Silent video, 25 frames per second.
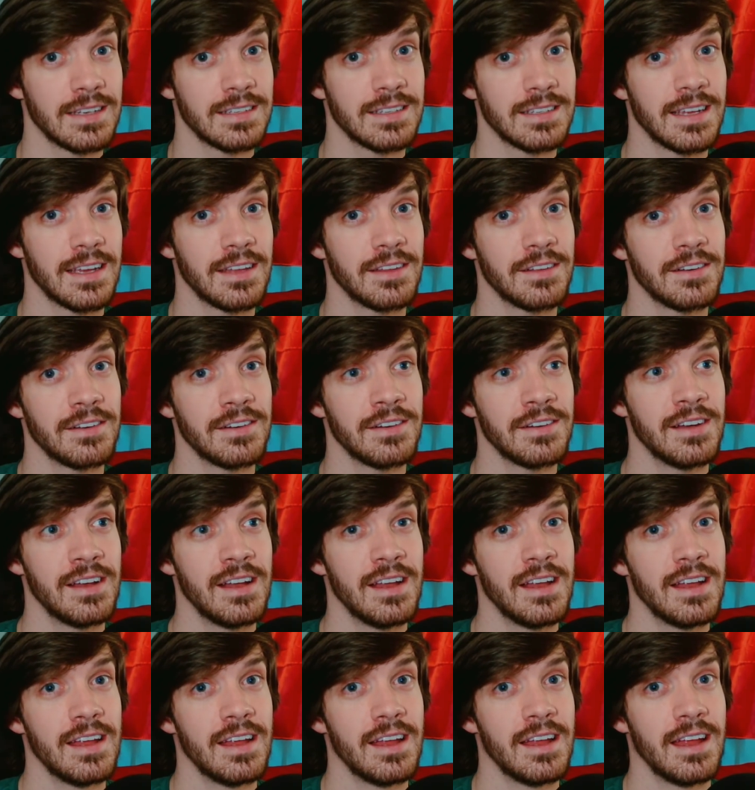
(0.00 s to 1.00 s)
together
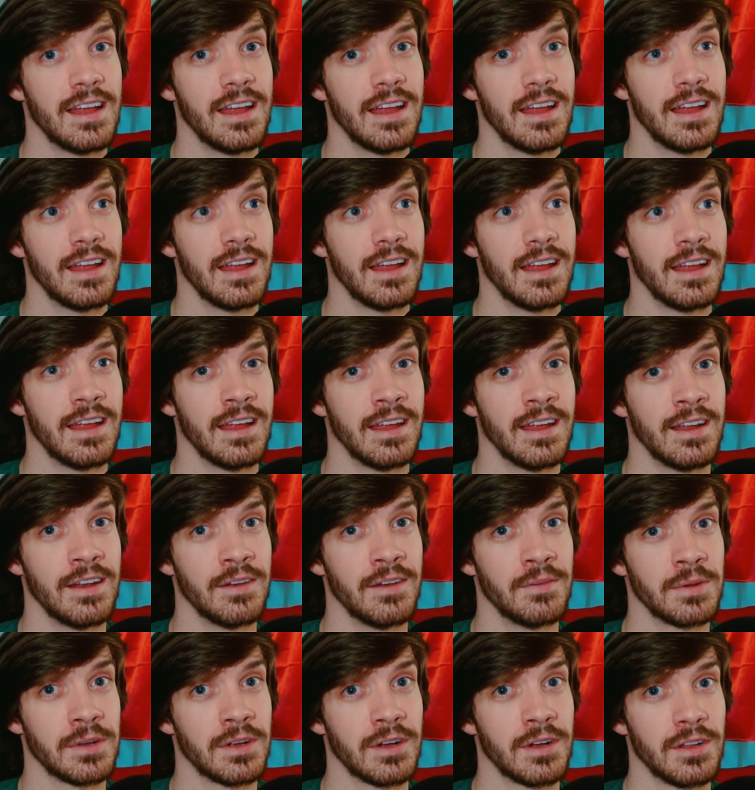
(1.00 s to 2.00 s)

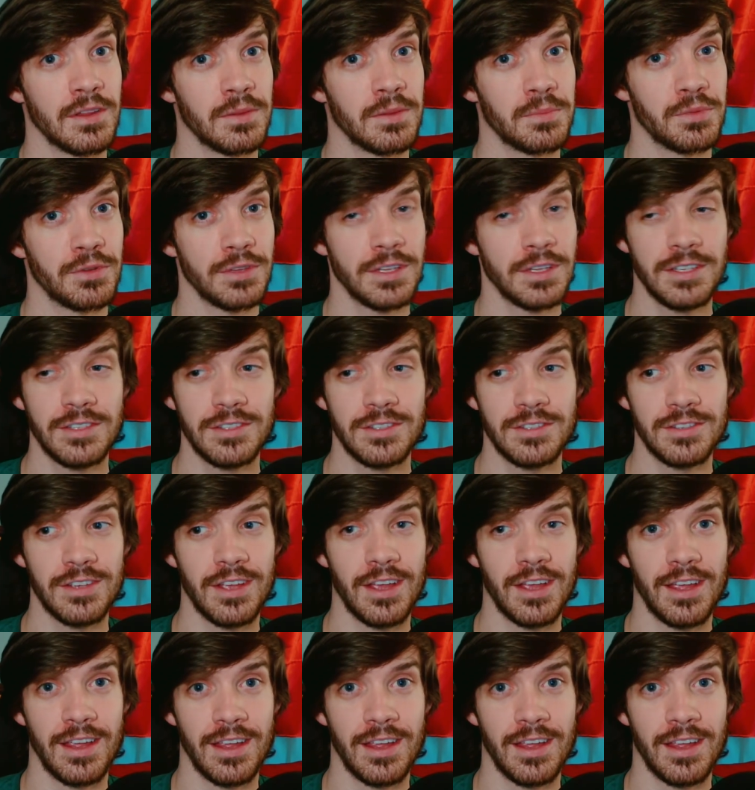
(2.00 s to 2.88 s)
and we called the police.